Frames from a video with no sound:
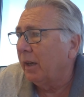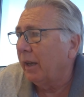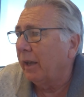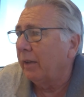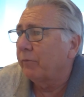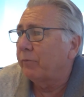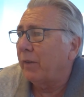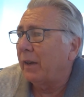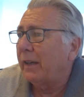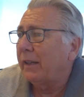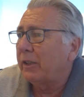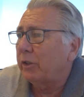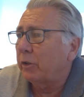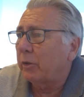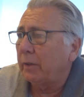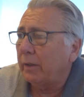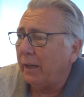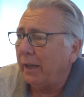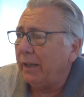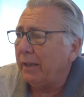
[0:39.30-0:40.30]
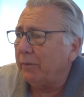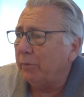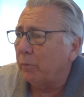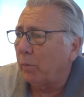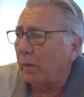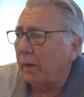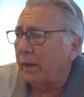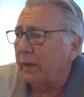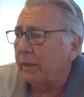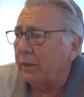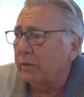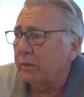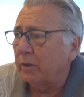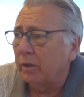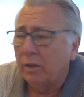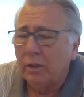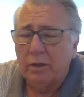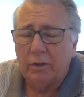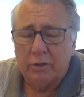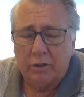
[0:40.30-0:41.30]
and find creative ways
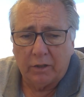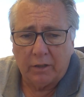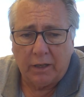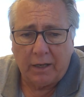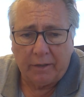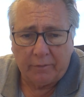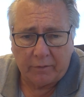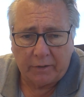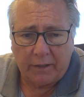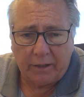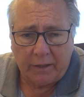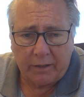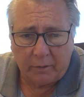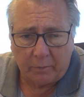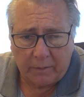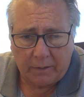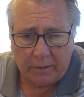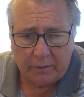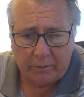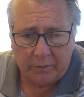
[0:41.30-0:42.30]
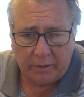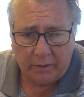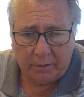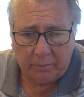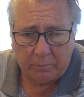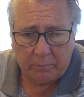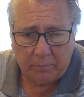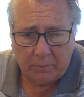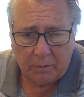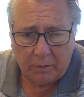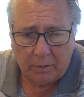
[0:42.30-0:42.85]
to navigate around them.